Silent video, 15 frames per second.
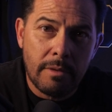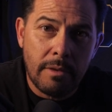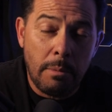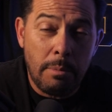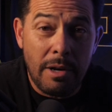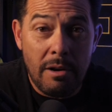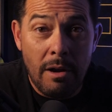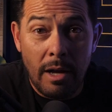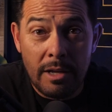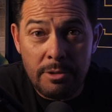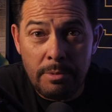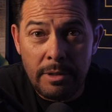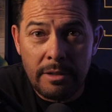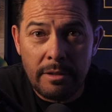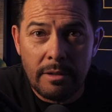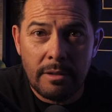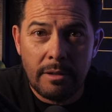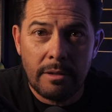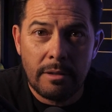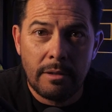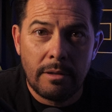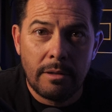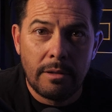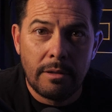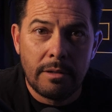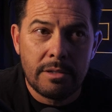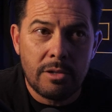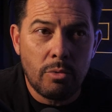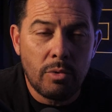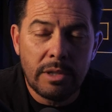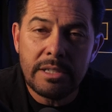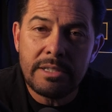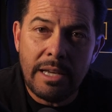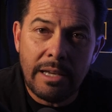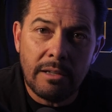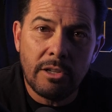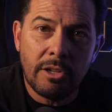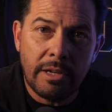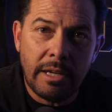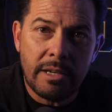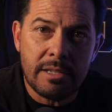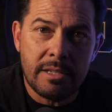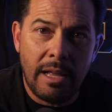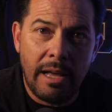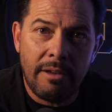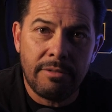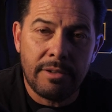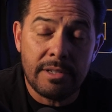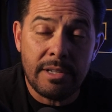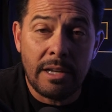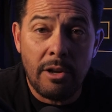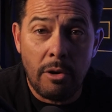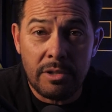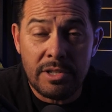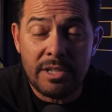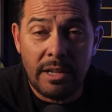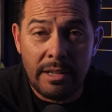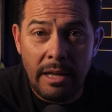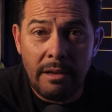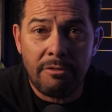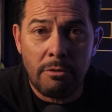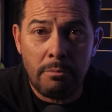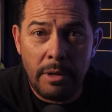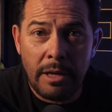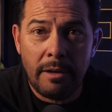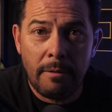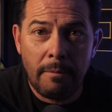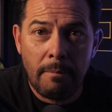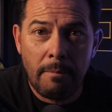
a better husband, to really take a look at his life, because I know it's done that for me.